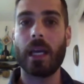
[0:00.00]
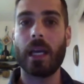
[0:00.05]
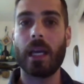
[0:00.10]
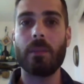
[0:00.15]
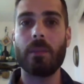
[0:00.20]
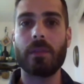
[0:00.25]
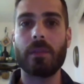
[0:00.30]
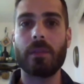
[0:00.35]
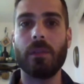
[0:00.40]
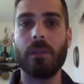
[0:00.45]

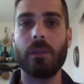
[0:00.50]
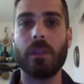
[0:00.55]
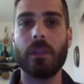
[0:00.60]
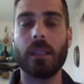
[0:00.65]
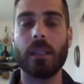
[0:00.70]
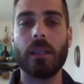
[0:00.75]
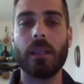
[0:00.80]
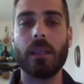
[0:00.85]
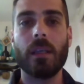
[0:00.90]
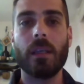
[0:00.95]

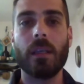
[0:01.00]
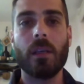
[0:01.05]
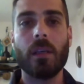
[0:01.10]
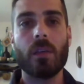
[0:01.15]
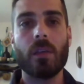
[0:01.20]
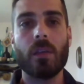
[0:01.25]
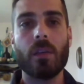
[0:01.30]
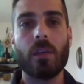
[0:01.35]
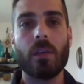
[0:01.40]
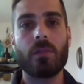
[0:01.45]
Absolutely.
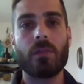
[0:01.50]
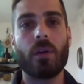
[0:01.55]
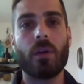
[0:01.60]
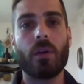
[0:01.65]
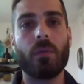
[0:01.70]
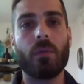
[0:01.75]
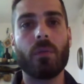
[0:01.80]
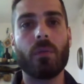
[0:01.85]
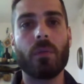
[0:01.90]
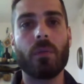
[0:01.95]

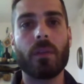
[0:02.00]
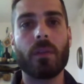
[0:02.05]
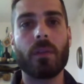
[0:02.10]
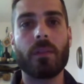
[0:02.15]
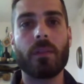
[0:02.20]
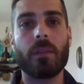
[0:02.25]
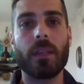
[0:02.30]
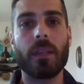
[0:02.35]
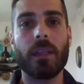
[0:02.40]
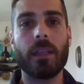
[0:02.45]
So
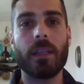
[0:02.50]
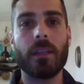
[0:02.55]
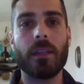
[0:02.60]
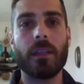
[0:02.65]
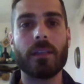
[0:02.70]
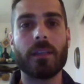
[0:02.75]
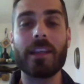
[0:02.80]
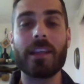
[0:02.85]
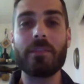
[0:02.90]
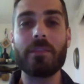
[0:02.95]
the
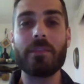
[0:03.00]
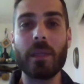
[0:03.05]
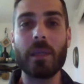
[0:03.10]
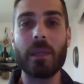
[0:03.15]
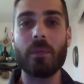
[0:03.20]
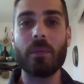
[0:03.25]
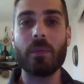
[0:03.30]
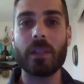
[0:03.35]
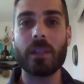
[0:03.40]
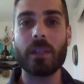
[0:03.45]
nice
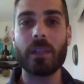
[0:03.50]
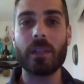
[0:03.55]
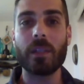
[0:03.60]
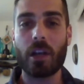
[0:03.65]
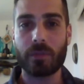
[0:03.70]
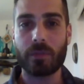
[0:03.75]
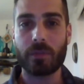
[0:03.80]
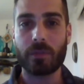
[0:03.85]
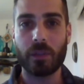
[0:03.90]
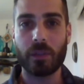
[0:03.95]
people at
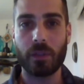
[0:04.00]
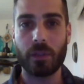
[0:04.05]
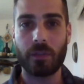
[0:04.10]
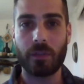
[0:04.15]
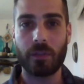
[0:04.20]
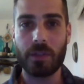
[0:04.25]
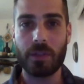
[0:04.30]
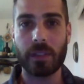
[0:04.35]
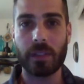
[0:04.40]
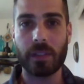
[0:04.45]
Oxford
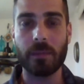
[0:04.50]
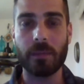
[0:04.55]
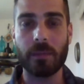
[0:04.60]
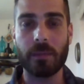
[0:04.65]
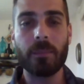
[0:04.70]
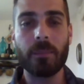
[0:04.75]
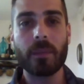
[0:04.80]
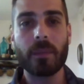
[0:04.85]
University